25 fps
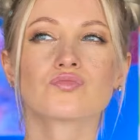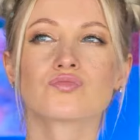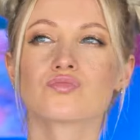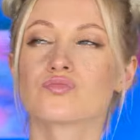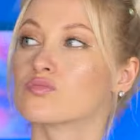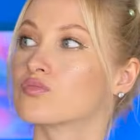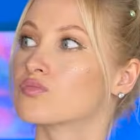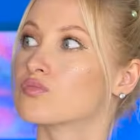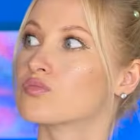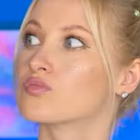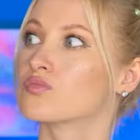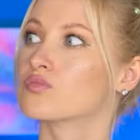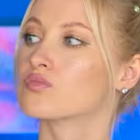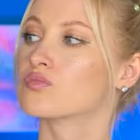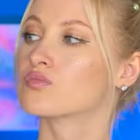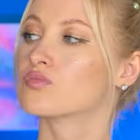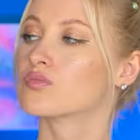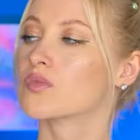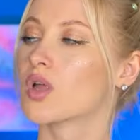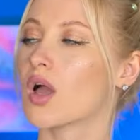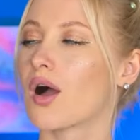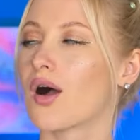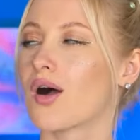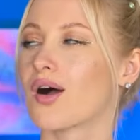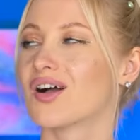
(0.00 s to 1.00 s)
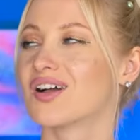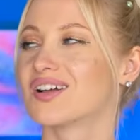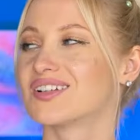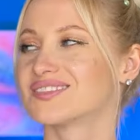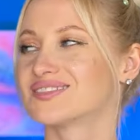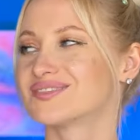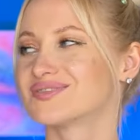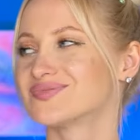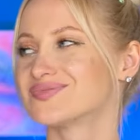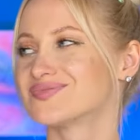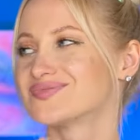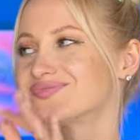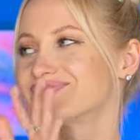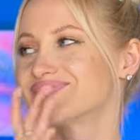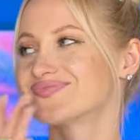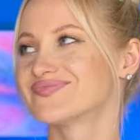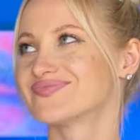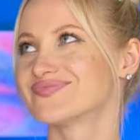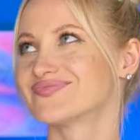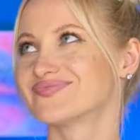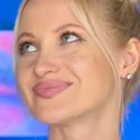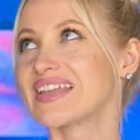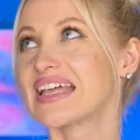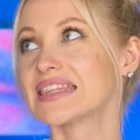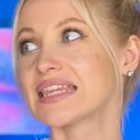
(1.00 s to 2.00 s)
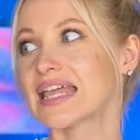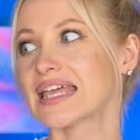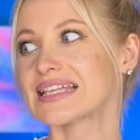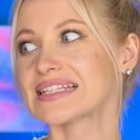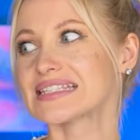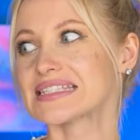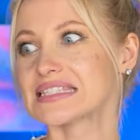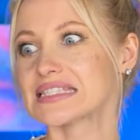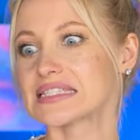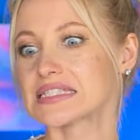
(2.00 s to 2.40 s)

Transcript: Miss Betty? Thanks, Chef.